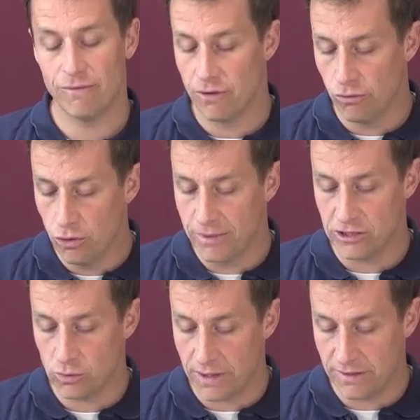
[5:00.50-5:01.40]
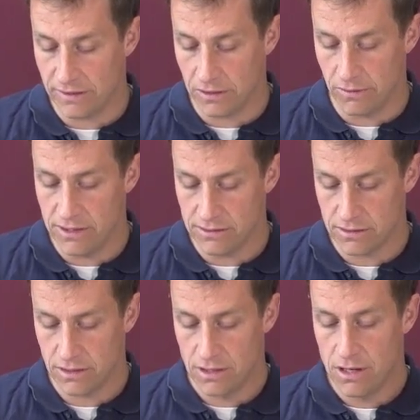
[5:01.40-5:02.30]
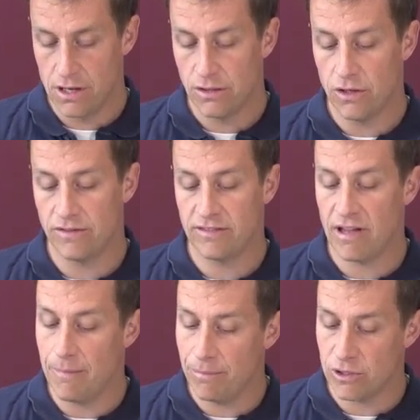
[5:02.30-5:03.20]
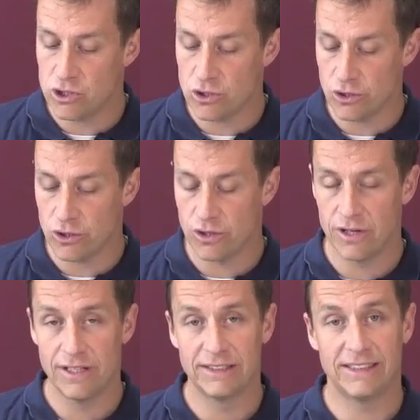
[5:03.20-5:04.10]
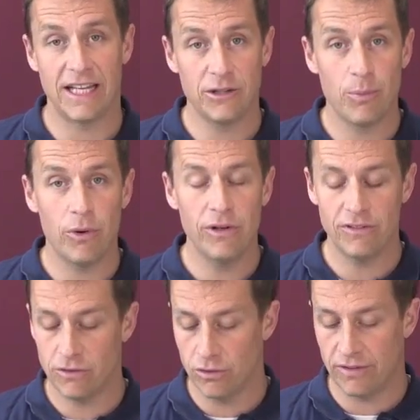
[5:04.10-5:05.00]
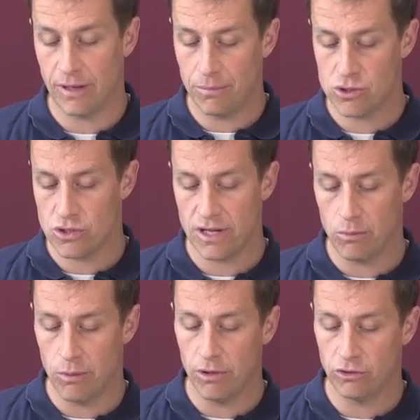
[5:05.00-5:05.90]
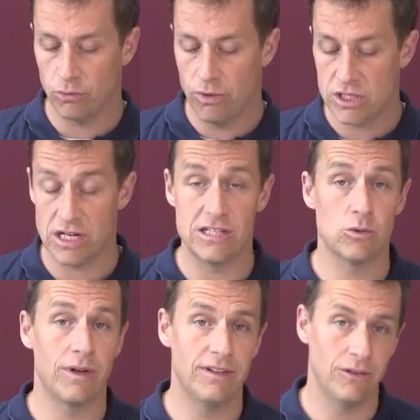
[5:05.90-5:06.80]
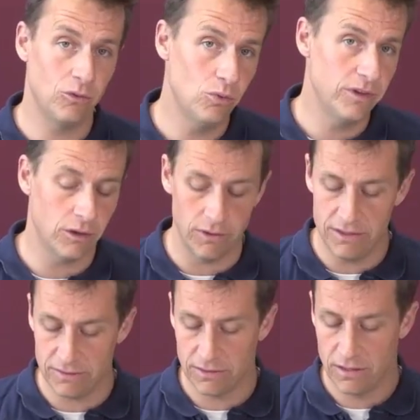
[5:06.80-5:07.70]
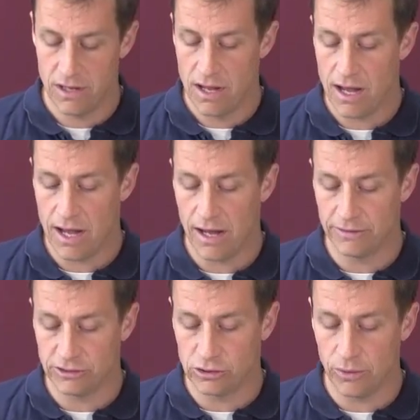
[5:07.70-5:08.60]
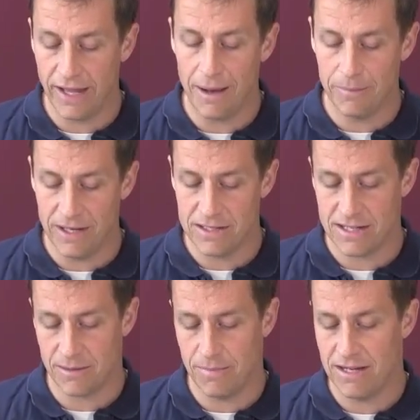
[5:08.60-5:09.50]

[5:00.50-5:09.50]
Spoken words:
of the room is 20 degrees. The temperature set point, so the temperature that we want to reach is 22 degrees. So that means that